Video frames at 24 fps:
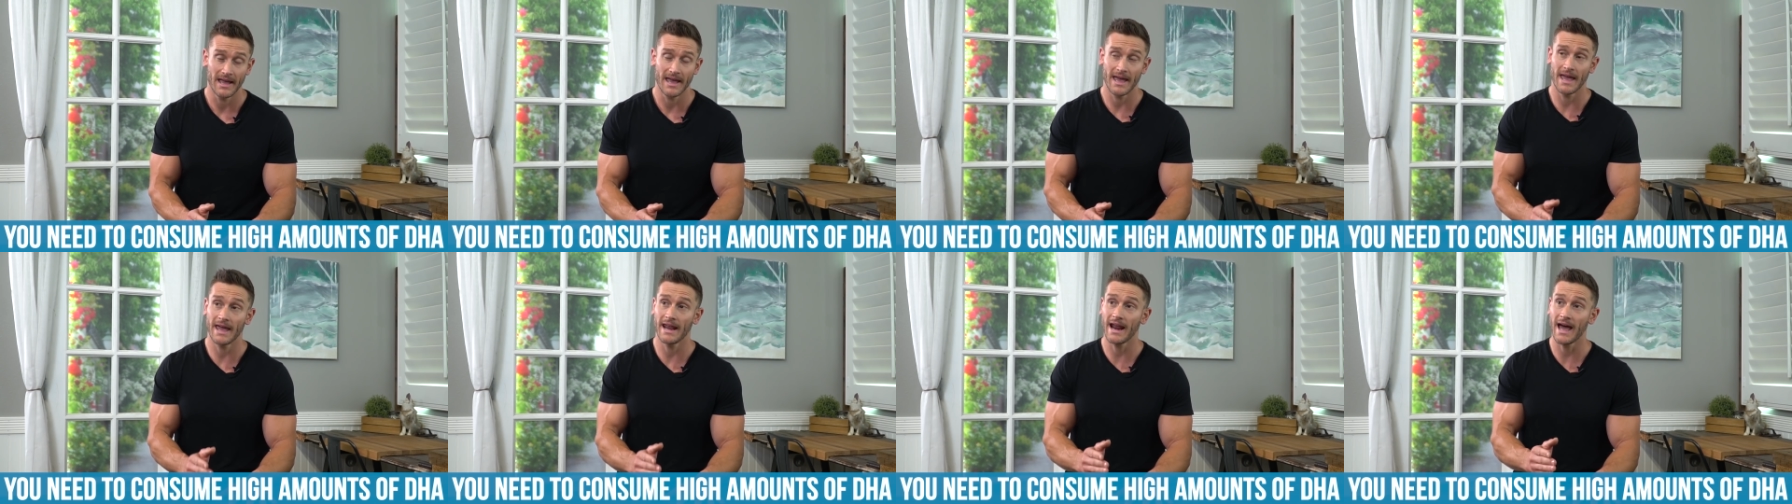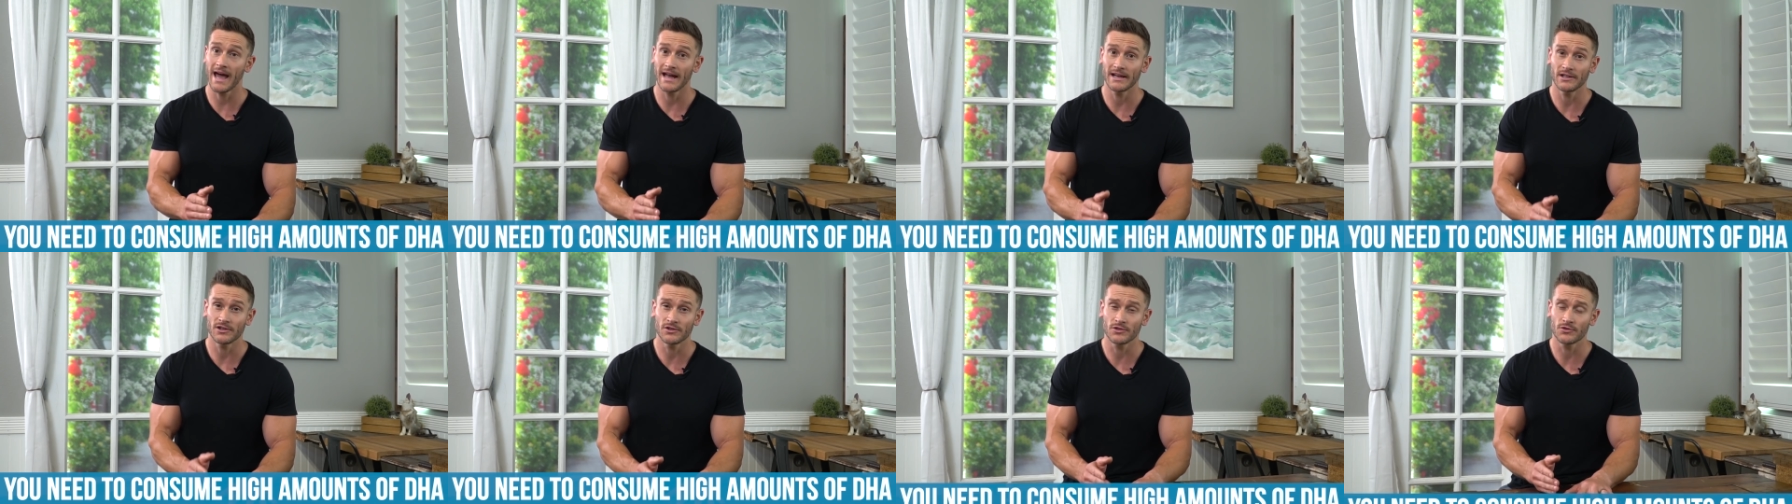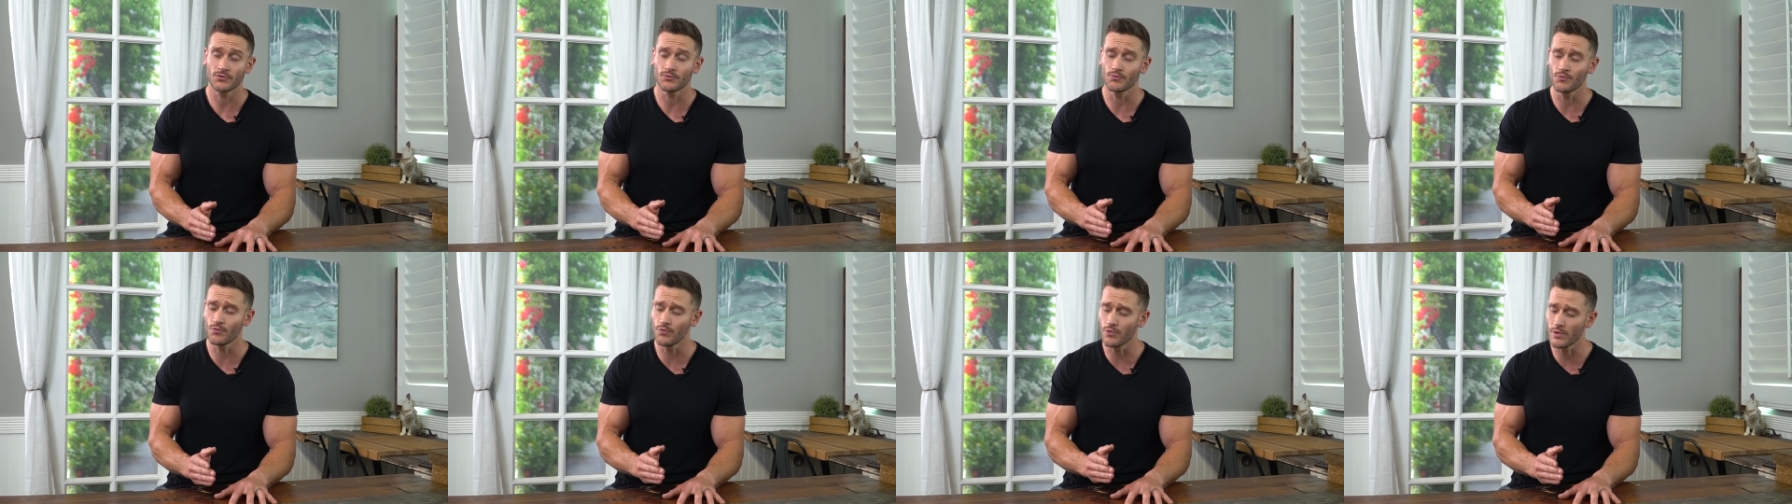And I
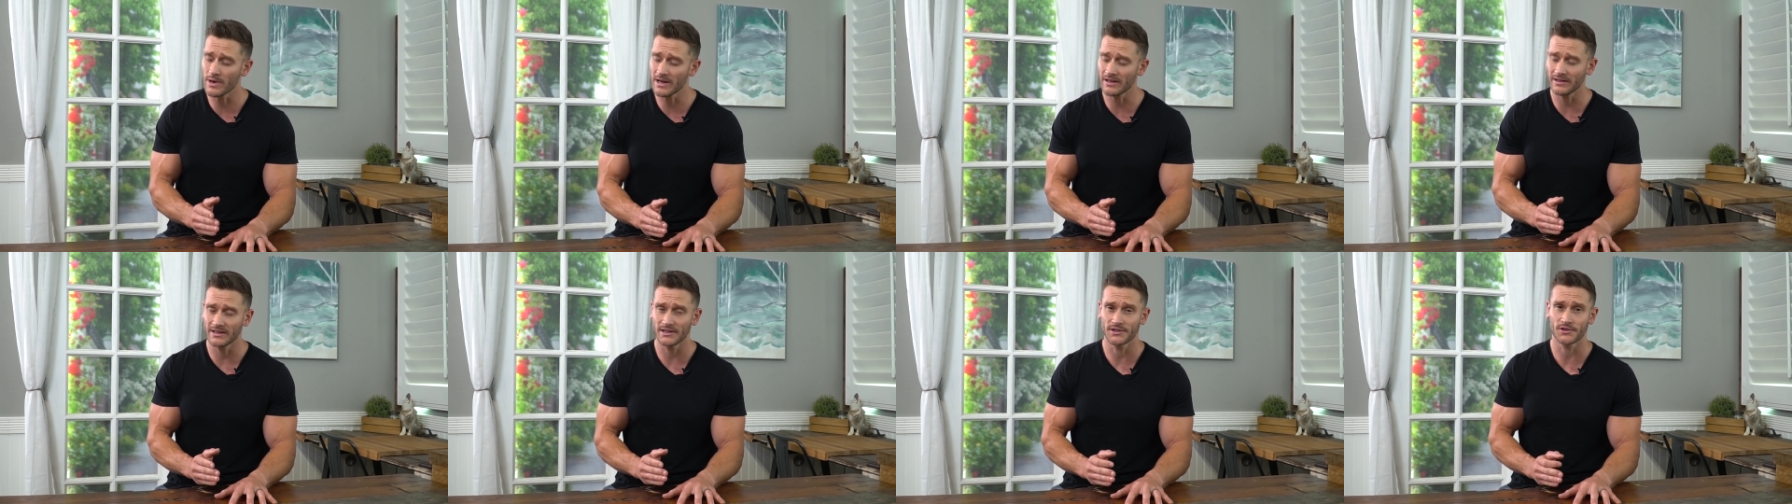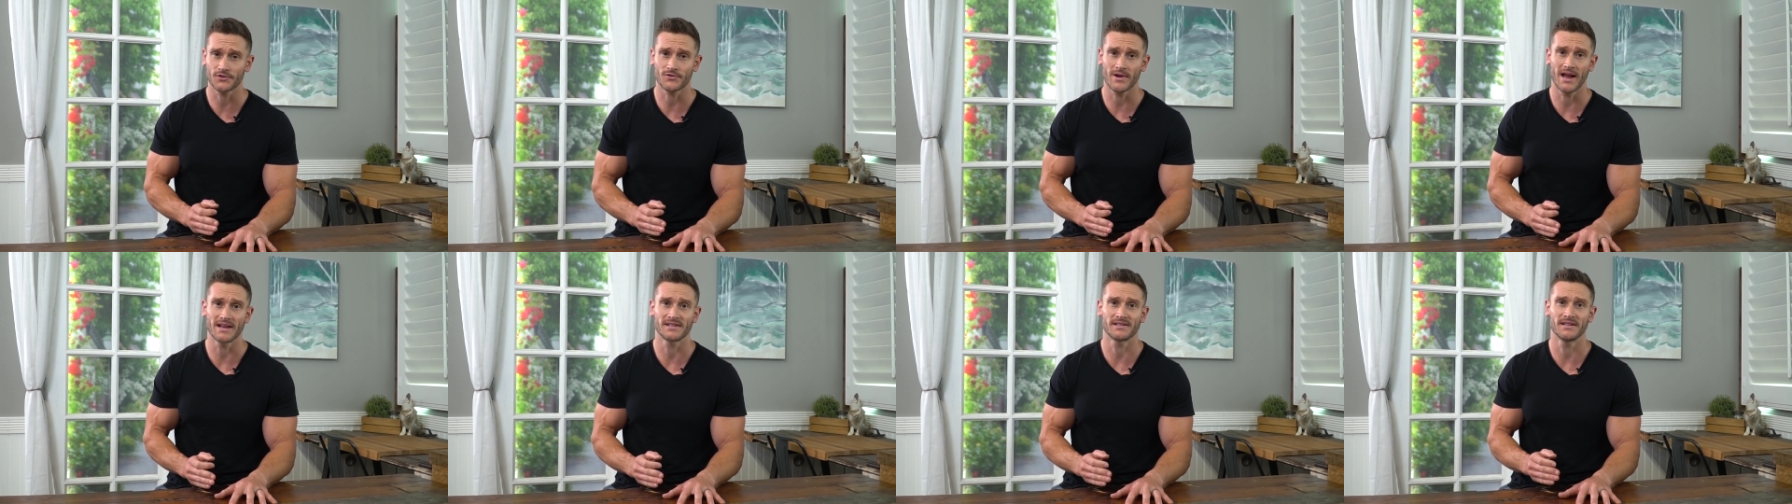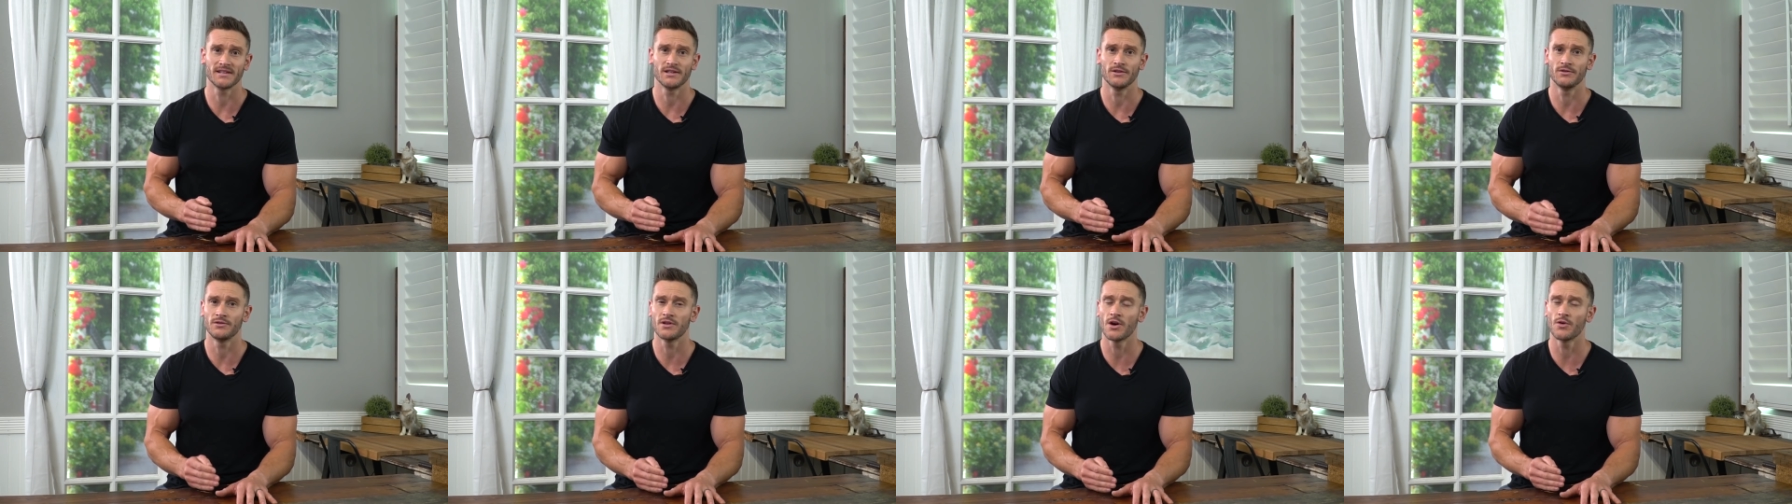really stress
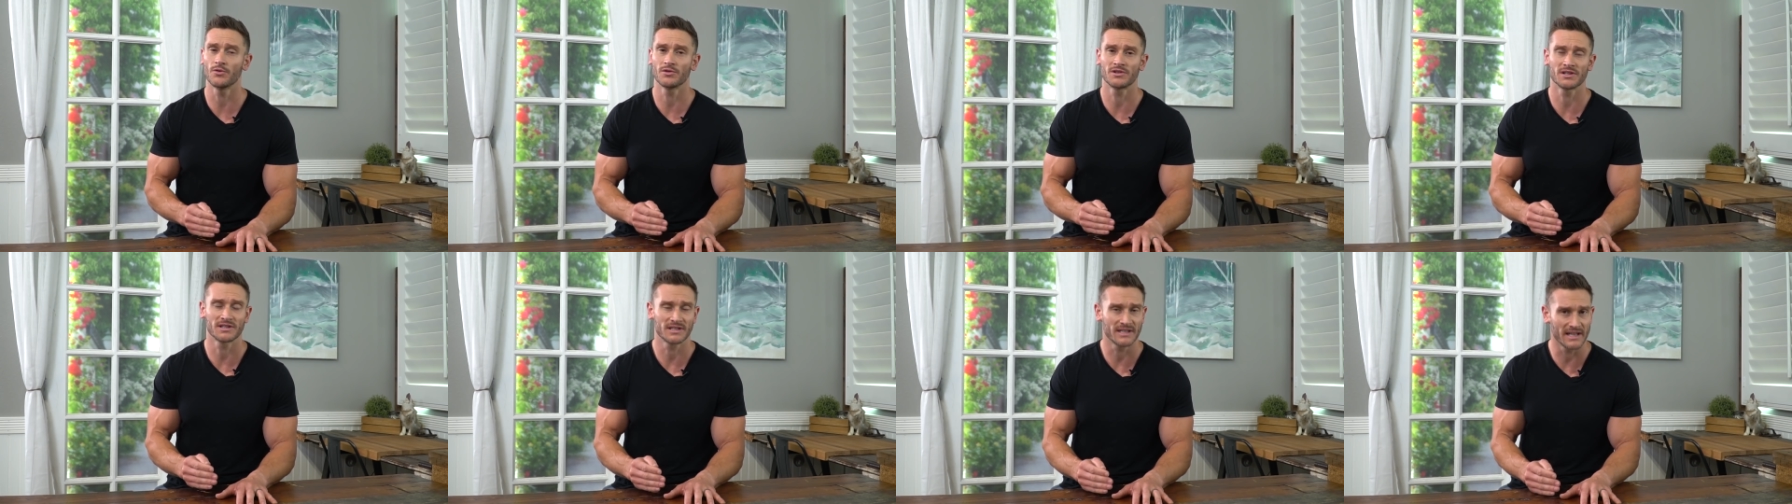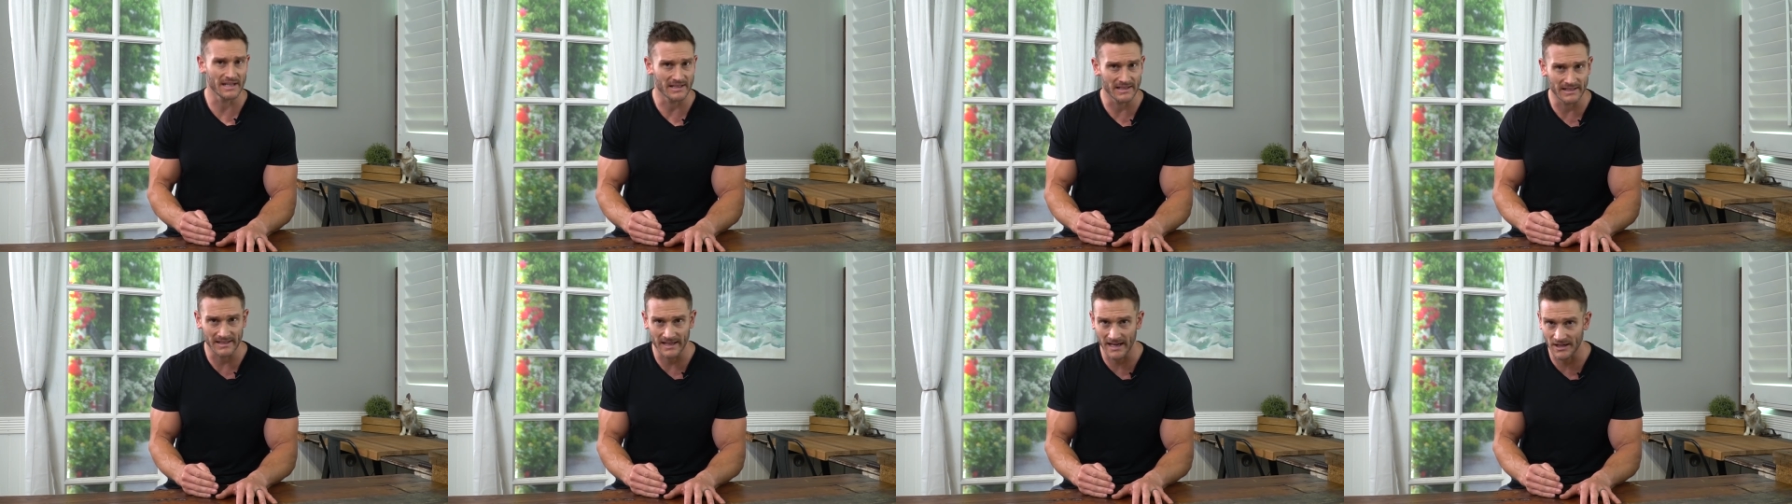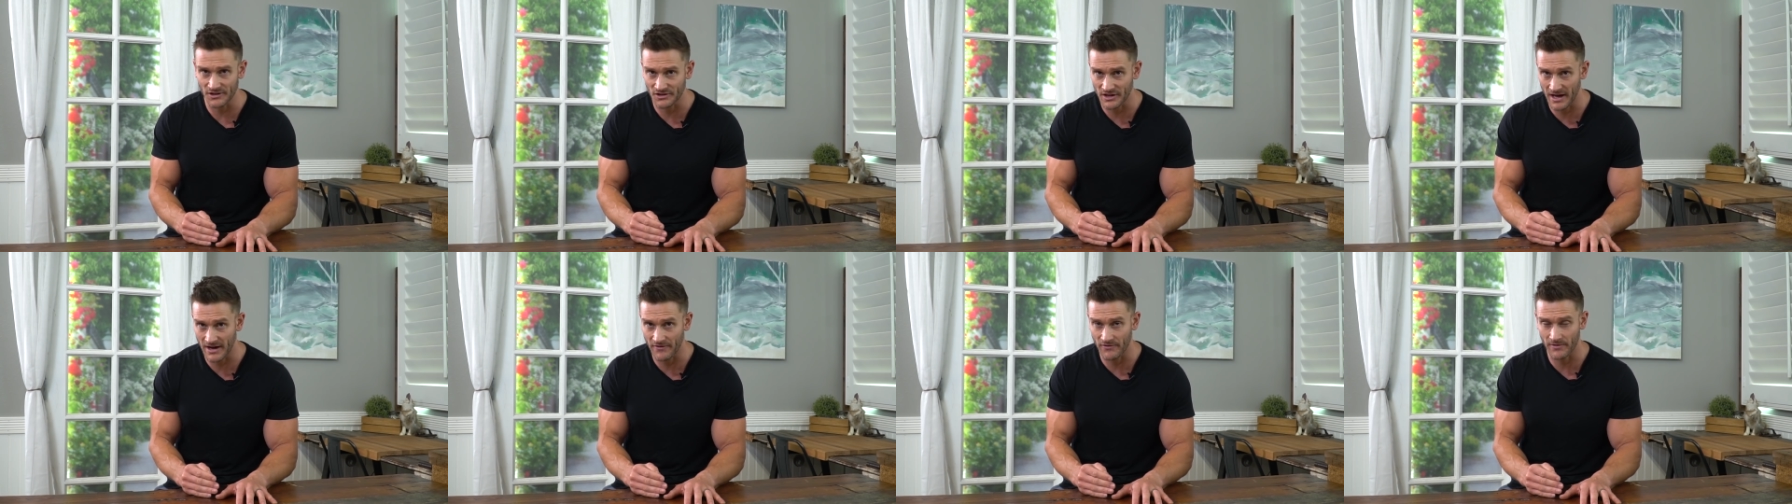that you don't just get
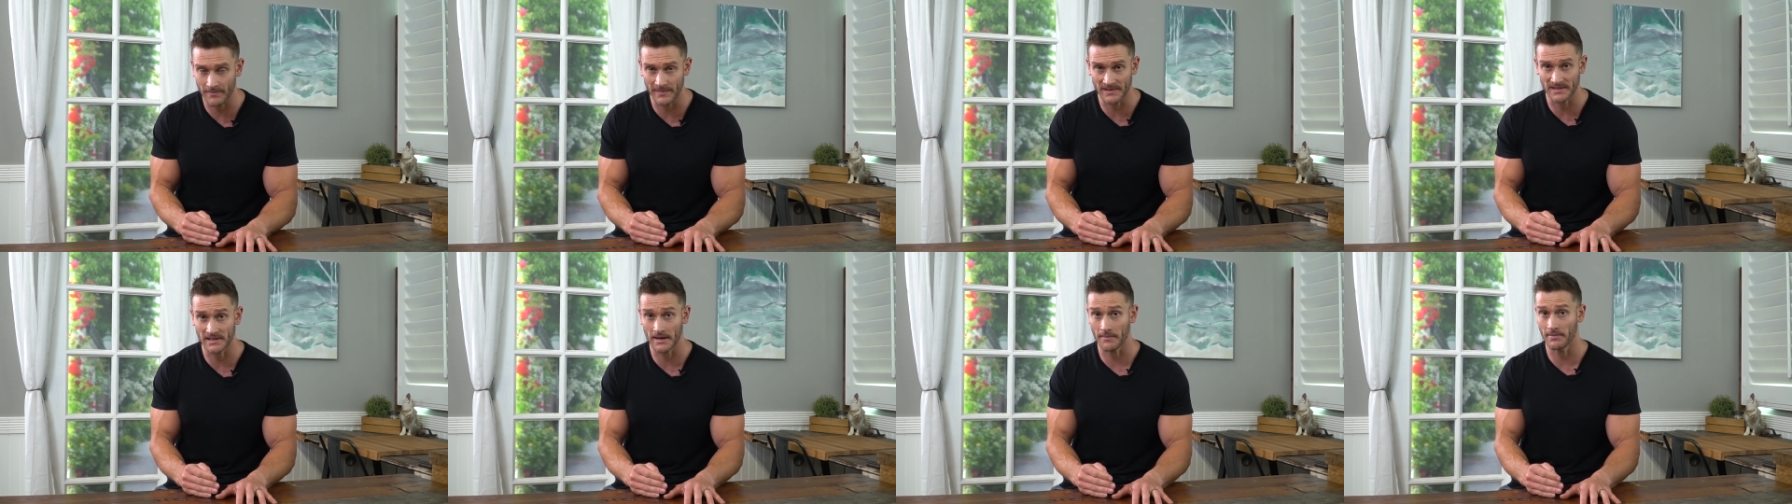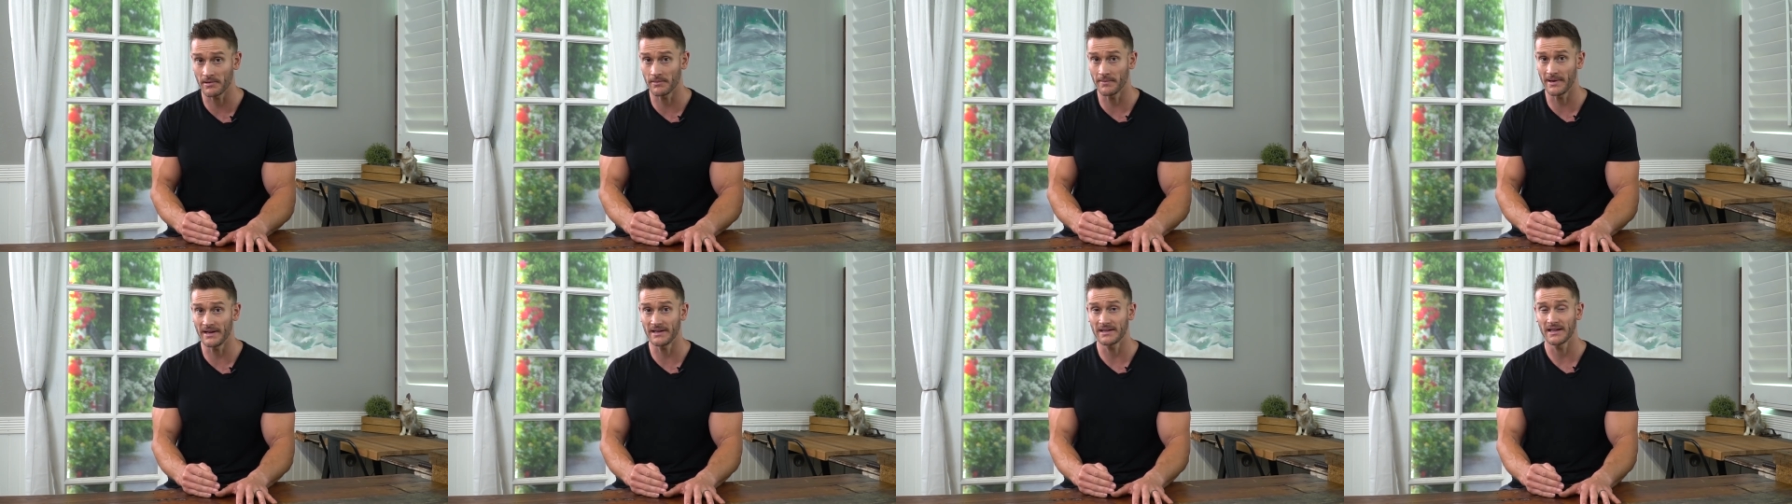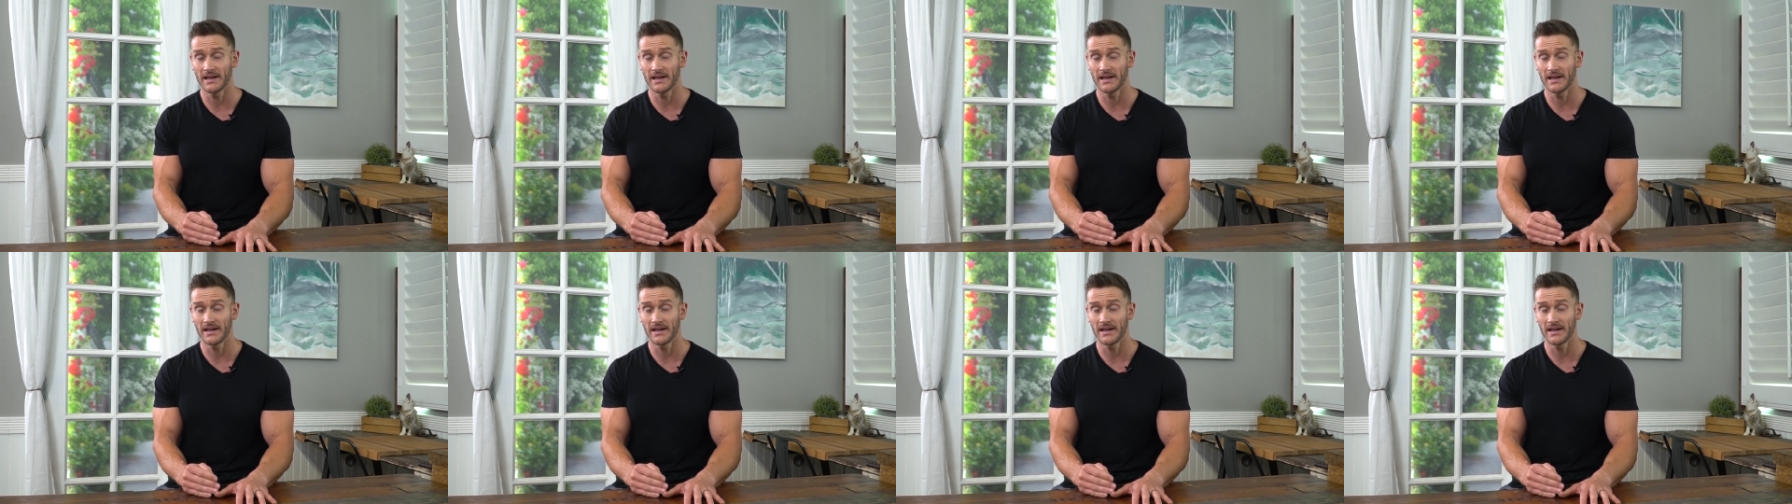DHA from a supplement.